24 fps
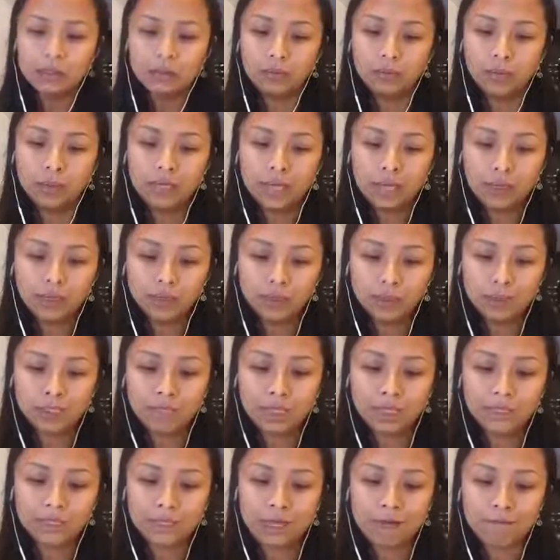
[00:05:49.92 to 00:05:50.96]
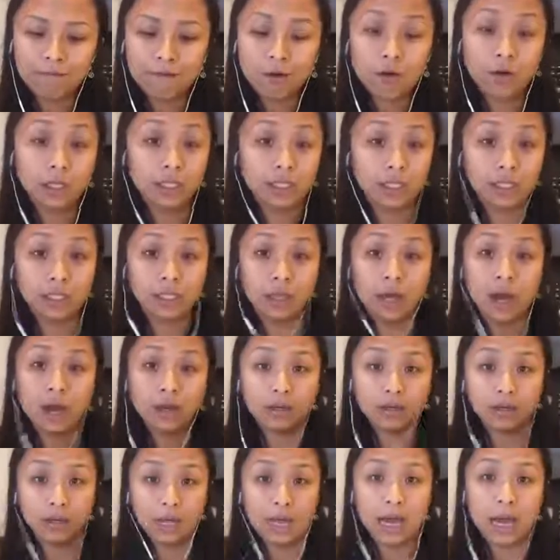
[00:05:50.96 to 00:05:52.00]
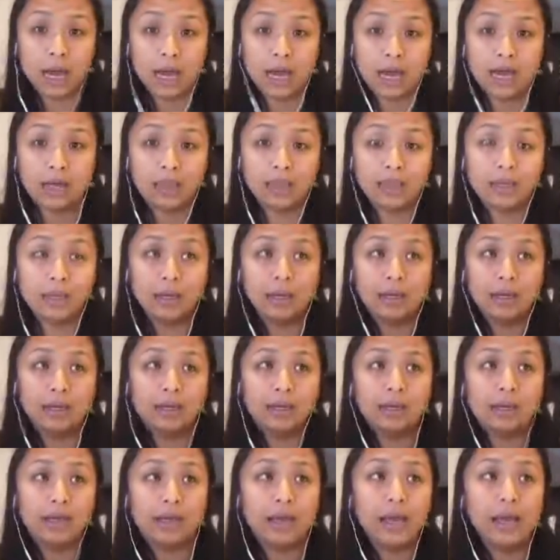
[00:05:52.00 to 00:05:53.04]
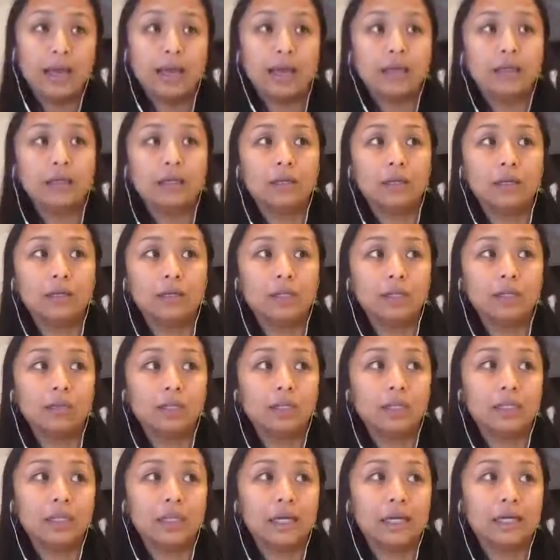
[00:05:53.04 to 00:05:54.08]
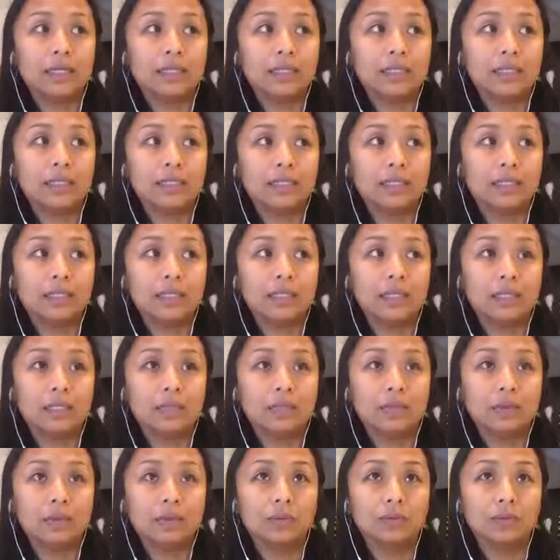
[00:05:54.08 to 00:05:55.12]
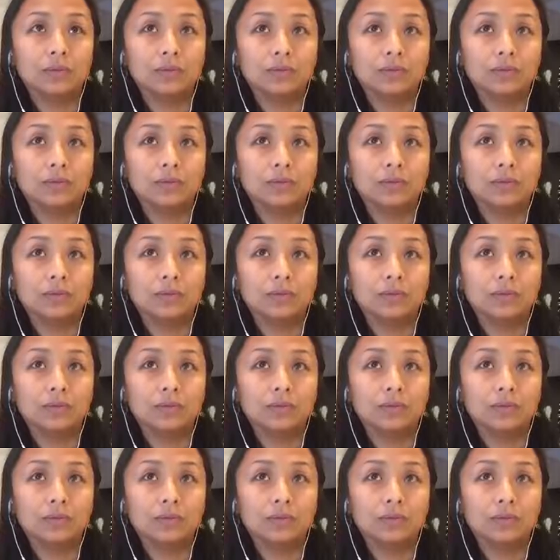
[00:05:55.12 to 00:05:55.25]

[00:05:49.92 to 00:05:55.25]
when I realize I'm focusing on that, then you will realize, you know,